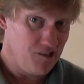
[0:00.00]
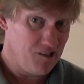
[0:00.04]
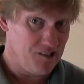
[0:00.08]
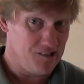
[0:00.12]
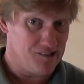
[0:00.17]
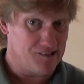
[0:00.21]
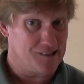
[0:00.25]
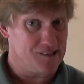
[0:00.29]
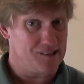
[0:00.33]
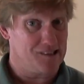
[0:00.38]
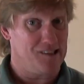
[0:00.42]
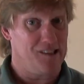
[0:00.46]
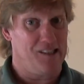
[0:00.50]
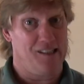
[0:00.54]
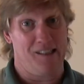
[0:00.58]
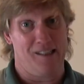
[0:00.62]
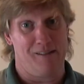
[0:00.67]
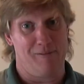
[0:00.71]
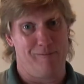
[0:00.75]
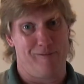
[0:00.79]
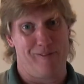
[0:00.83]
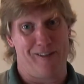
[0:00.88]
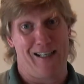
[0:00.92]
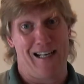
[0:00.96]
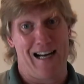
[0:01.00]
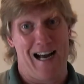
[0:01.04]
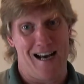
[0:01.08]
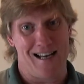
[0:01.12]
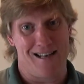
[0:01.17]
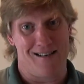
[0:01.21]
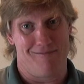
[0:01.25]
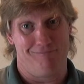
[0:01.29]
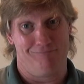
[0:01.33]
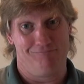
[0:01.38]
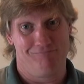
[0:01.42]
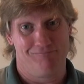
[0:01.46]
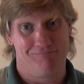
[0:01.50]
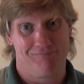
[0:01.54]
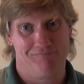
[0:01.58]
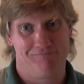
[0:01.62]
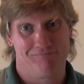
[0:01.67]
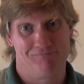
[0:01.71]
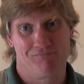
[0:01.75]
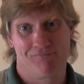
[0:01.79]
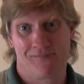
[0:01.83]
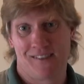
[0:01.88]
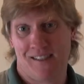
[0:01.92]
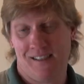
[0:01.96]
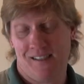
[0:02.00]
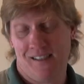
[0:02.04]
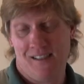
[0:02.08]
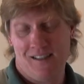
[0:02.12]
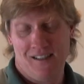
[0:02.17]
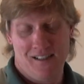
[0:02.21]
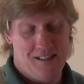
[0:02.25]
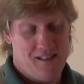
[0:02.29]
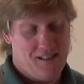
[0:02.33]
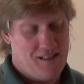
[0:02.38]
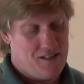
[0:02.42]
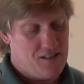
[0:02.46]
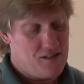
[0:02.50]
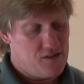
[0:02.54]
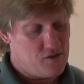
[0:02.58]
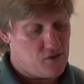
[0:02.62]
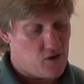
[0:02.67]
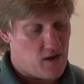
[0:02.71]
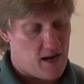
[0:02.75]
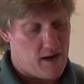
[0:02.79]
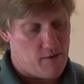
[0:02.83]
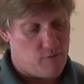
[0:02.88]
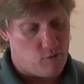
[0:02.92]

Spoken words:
Instead, I've forgotten. So I